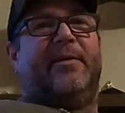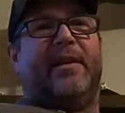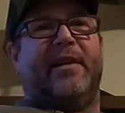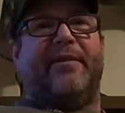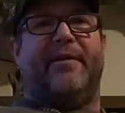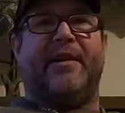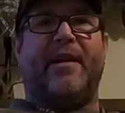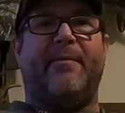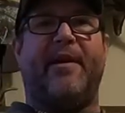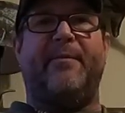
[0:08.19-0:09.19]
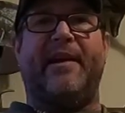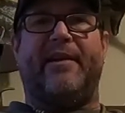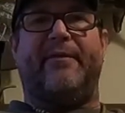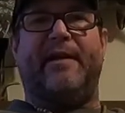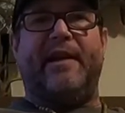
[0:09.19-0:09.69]
Well, I figured I might
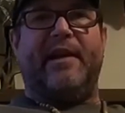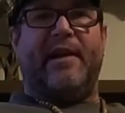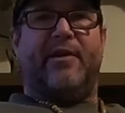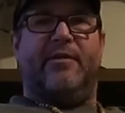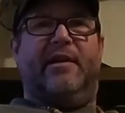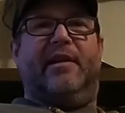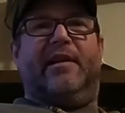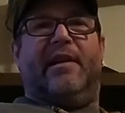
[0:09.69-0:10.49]
make a video